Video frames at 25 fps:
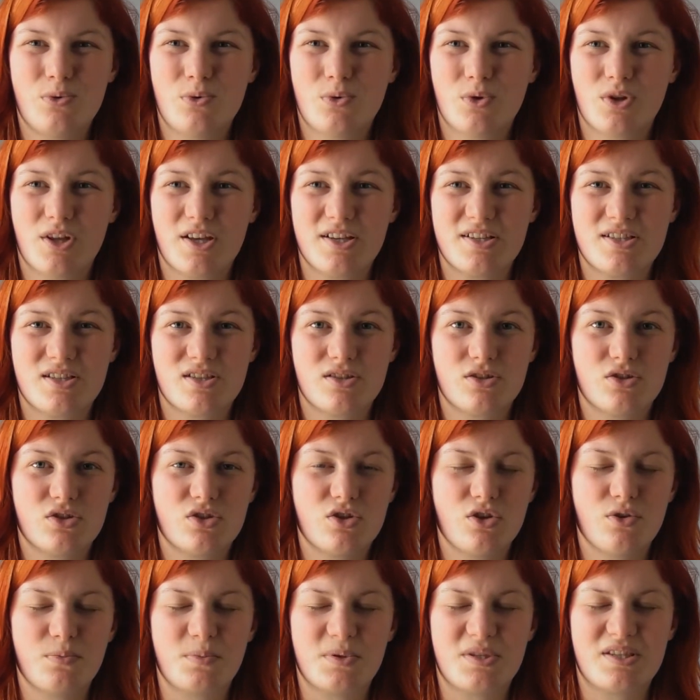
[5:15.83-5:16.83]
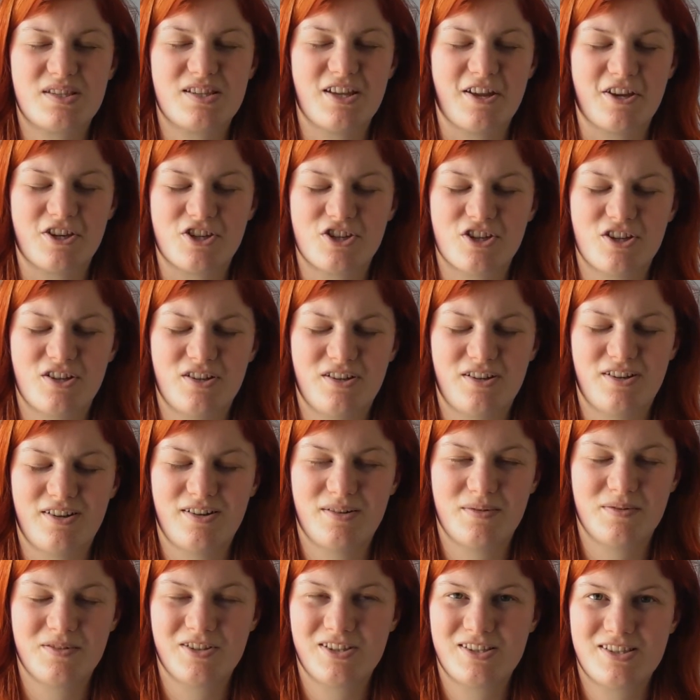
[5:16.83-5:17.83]
or like
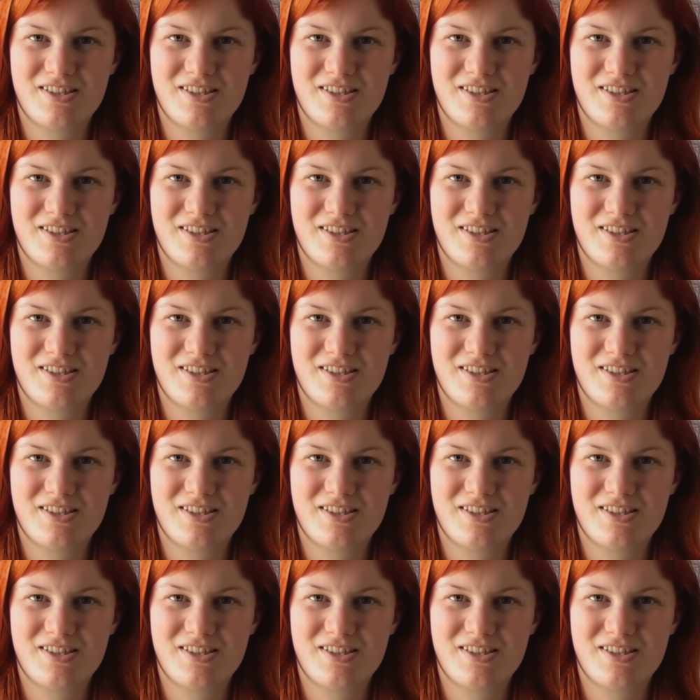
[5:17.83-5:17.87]
superstition,